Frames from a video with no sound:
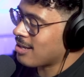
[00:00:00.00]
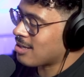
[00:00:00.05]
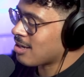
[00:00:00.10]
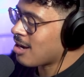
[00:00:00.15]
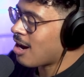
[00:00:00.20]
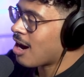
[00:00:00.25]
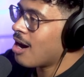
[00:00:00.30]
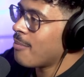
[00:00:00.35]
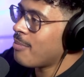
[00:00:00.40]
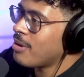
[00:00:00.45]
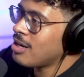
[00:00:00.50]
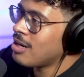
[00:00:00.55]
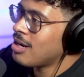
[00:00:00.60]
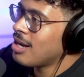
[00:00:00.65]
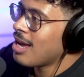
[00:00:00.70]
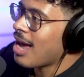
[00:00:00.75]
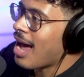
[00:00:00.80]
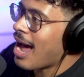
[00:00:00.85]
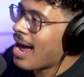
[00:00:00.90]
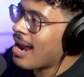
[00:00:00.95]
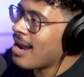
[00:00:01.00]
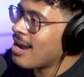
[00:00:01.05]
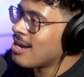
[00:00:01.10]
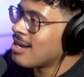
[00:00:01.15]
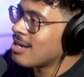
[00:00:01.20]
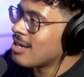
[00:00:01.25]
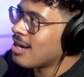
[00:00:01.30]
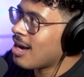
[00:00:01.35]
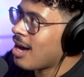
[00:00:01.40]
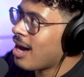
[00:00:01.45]
has carbon
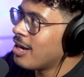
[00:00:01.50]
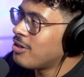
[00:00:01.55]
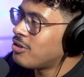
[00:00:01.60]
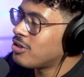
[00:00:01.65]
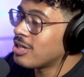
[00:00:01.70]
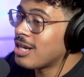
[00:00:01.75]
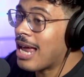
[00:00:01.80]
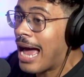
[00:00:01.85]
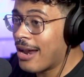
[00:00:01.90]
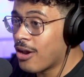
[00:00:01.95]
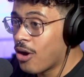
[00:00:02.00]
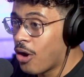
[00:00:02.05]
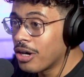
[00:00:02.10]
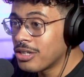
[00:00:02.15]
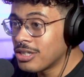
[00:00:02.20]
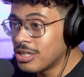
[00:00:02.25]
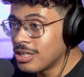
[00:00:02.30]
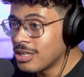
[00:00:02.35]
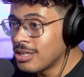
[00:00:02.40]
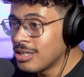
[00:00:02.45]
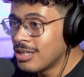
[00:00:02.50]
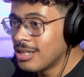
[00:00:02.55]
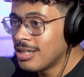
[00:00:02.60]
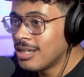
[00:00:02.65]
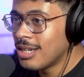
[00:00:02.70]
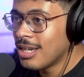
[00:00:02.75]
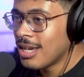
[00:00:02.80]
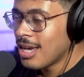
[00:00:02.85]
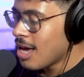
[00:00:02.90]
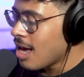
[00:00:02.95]
and hydrogen and oxygen.
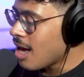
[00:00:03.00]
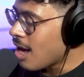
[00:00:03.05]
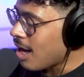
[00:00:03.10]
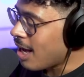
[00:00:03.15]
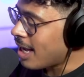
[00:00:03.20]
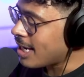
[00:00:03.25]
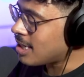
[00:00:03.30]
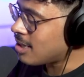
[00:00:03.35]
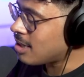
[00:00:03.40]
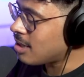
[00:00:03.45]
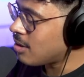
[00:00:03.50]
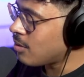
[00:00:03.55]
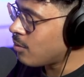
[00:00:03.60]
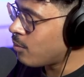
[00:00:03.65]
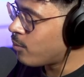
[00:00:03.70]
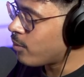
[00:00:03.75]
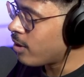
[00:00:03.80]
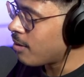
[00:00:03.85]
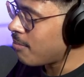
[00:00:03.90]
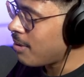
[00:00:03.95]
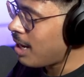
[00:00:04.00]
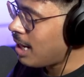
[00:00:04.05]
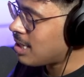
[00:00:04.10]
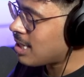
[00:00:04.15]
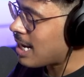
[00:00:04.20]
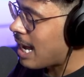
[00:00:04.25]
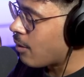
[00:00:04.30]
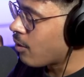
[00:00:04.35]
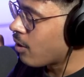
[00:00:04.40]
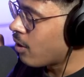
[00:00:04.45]
Okay. And what makes
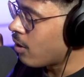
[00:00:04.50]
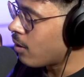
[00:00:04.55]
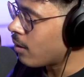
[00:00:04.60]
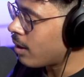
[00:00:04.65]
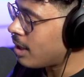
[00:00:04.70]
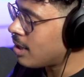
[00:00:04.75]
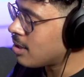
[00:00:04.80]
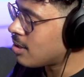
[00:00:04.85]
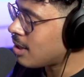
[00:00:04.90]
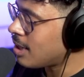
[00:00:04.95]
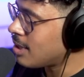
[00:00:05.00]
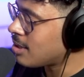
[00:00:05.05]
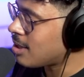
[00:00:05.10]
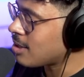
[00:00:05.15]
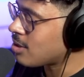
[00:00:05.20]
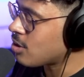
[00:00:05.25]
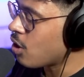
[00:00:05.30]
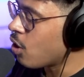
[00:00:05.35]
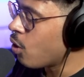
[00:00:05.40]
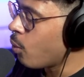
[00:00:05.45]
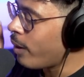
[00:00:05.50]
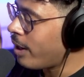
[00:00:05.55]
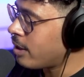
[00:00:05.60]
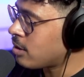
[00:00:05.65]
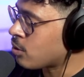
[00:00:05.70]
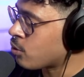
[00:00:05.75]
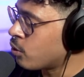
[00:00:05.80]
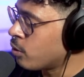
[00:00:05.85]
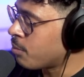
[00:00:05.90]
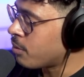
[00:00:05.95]
an alcohol is is this OH
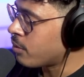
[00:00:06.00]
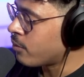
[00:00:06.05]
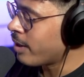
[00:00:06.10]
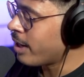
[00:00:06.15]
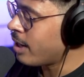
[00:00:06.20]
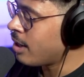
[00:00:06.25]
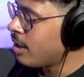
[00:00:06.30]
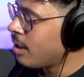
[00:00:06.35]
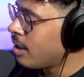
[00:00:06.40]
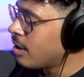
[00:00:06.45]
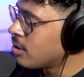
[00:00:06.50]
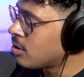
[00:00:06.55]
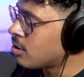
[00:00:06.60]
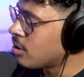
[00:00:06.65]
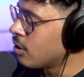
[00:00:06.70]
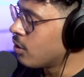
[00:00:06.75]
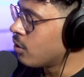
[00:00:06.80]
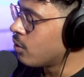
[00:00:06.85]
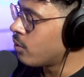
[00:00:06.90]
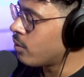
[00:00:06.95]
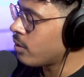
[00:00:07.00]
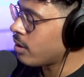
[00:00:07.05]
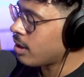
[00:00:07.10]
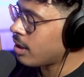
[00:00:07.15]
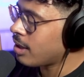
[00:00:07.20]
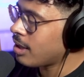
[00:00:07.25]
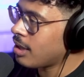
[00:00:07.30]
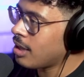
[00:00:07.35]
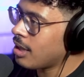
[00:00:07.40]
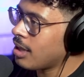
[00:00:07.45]
group, right? So,
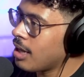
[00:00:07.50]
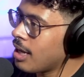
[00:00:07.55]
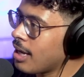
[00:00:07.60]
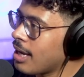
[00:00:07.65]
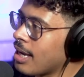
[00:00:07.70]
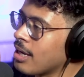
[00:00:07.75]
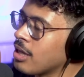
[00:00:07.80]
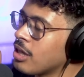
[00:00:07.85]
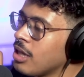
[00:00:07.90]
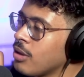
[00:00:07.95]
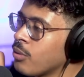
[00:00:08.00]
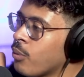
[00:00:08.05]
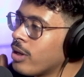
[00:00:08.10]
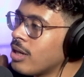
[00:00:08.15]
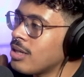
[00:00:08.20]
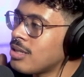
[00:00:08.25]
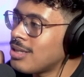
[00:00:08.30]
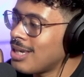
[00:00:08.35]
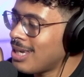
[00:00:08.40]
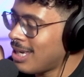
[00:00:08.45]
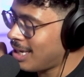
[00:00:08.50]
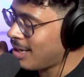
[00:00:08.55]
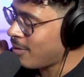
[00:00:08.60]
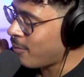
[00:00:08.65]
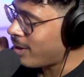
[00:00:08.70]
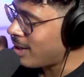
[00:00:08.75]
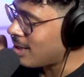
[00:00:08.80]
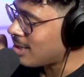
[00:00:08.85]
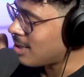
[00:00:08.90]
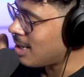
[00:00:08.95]
uh, and the what it's saying,
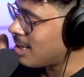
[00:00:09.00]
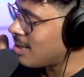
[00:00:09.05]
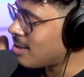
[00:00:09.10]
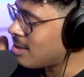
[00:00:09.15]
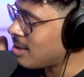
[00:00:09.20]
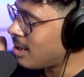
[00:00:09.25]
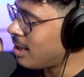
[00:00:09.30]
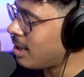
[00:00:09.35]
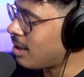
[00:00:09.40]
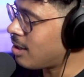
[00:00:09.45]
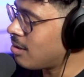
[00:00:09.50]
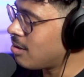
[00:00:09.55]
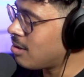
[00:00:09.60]
what it says that it